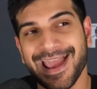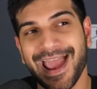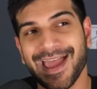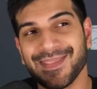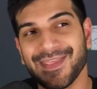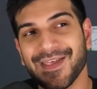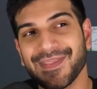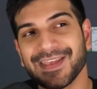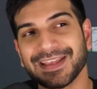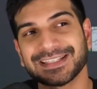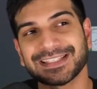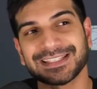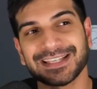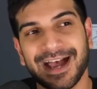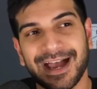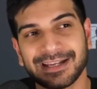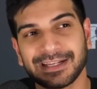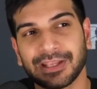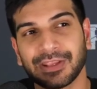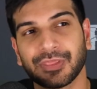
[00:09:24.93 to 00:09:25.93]
And then they
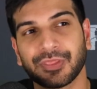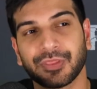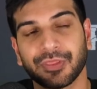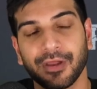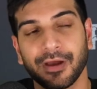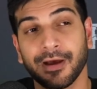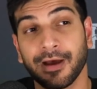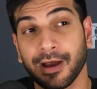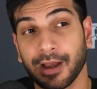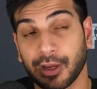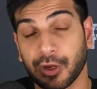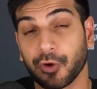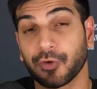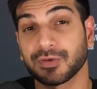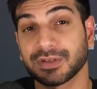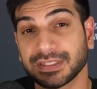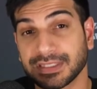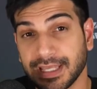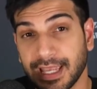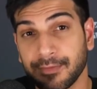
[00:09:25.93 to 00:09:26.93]
signed
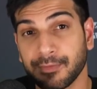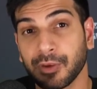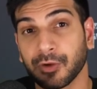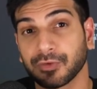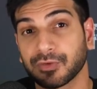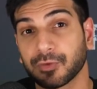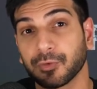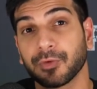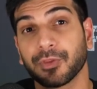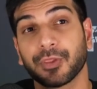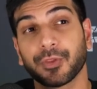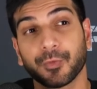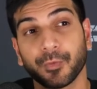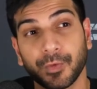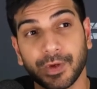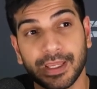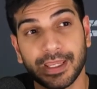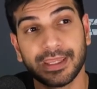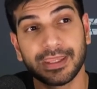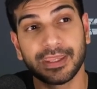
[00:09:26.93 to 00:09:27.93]
Curtis Samuel to a
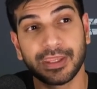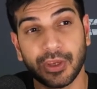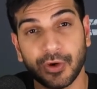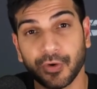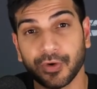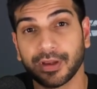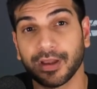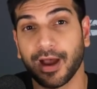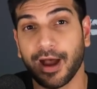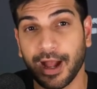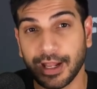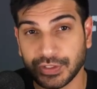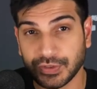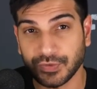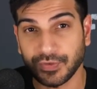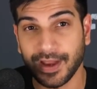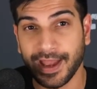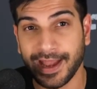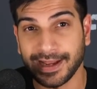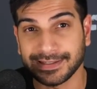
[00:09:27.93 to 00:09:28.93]
3-year
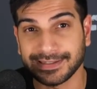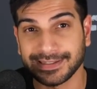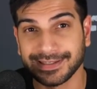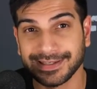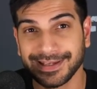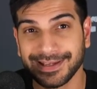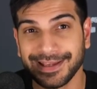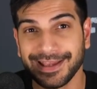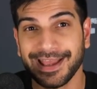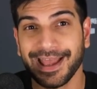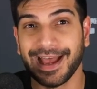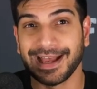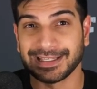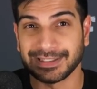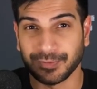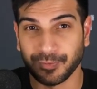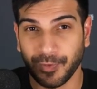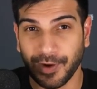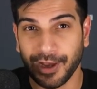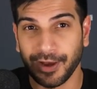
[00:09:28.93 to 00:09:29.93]
contract
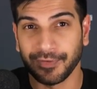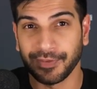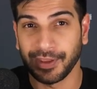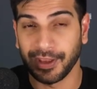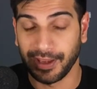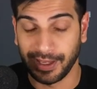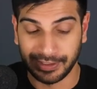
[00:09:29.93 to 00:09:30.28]
as well.